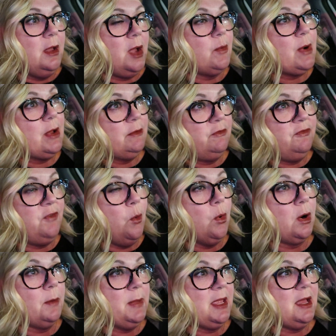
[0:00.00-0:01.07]
around
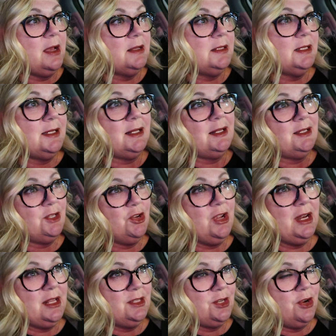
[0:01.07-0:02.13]
four because it's gonna start
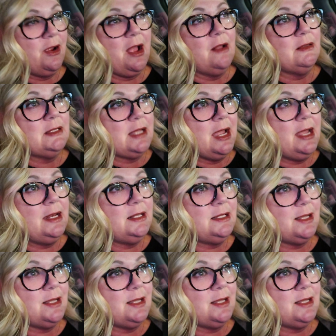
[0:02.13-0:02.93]
getting dark outside.